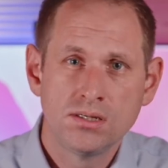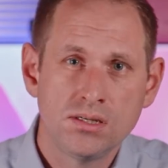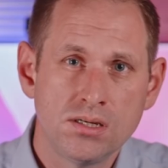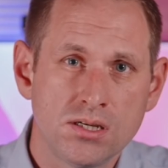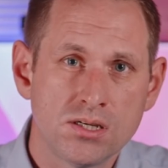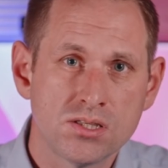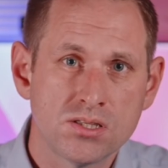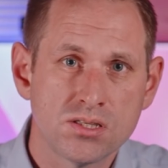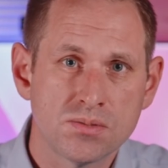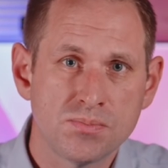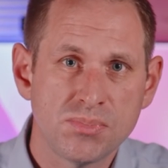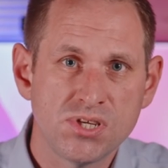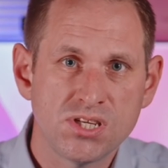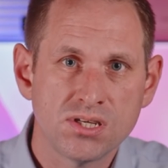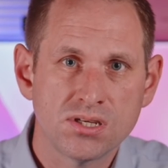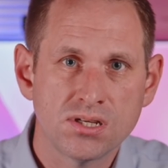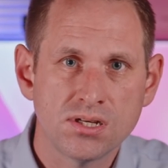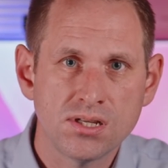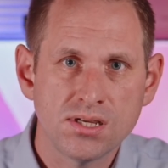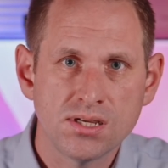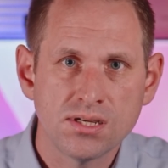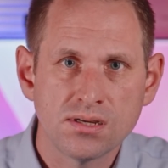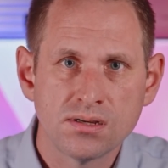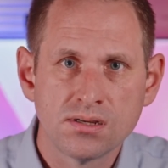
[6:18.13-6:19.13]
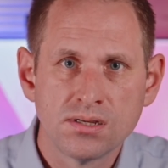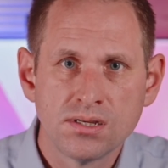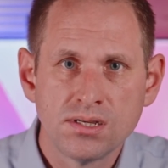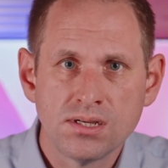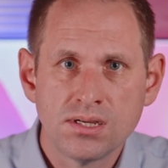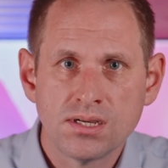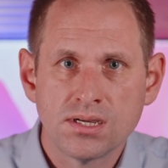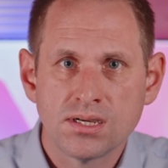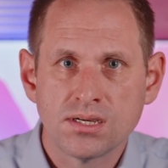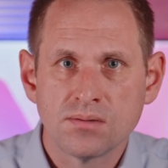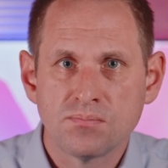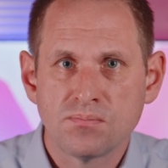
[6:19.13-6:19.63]
And to be clear,
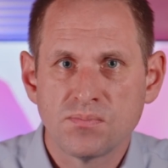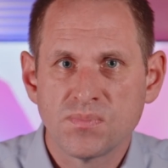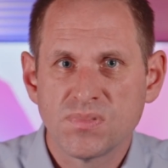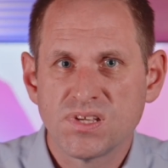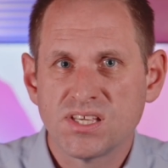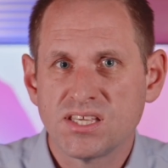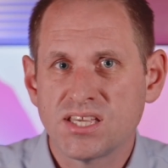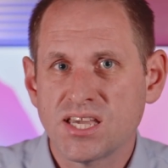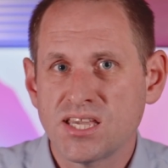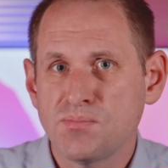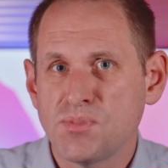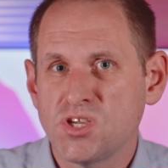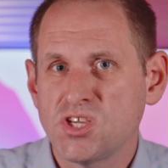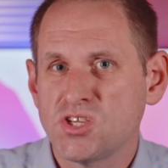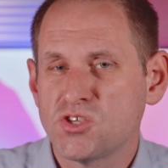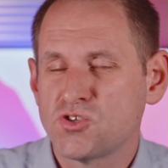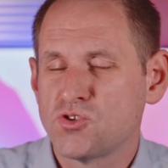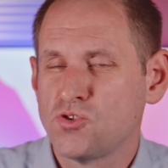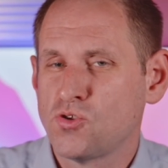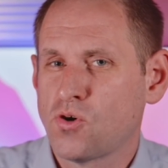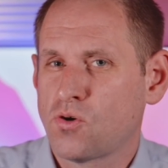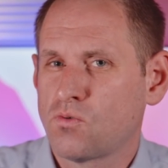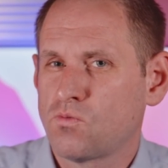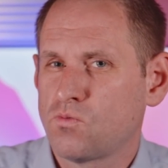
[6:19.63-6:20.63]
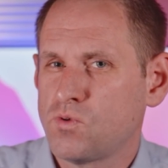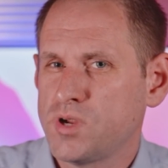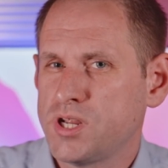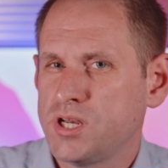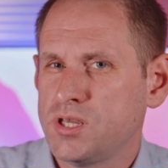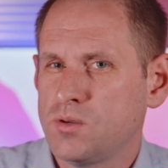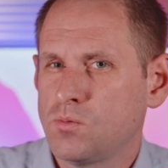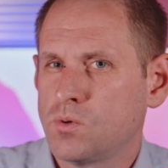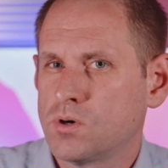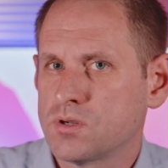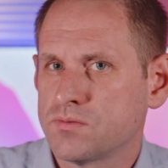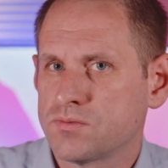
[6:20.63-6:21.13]
gaming is not really
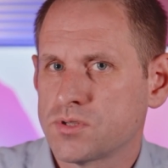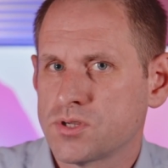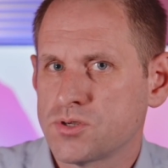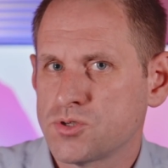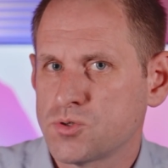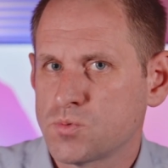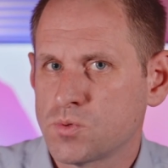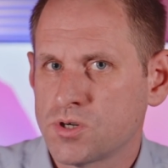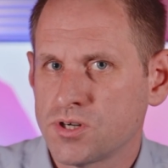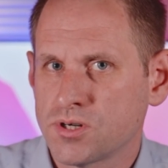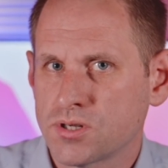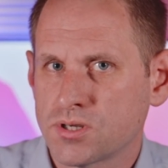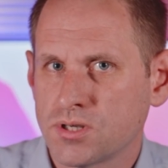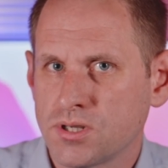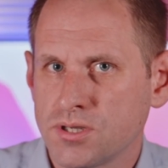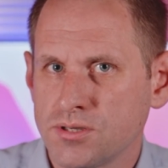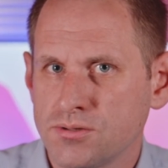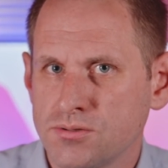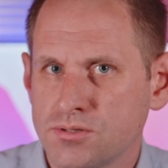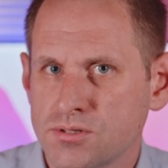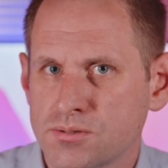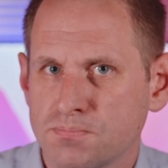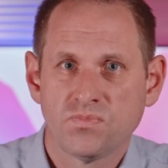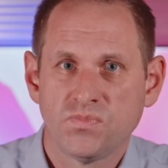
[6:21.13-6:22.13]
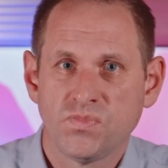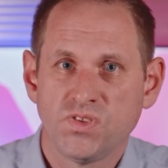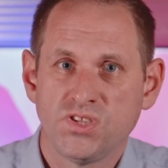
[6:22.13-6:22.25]
one of those workloads.